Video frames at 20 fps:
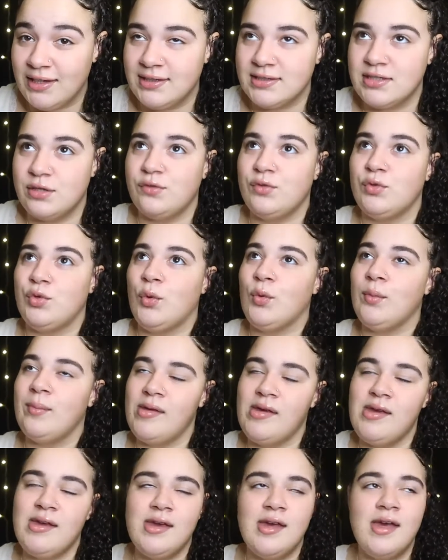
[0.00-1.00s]
because if you know
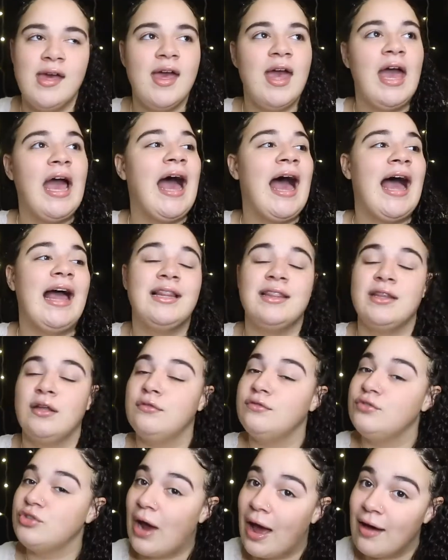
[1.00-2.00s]
me, I
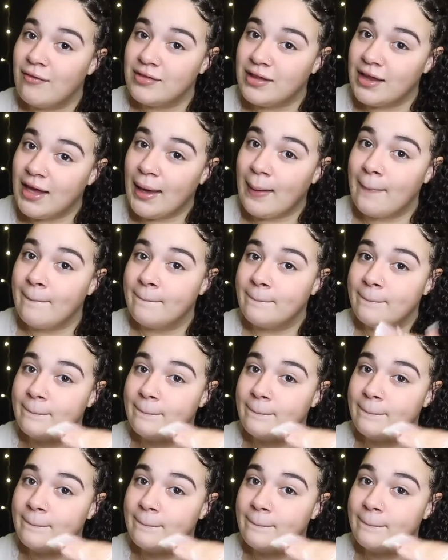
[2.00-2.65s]
love traveling.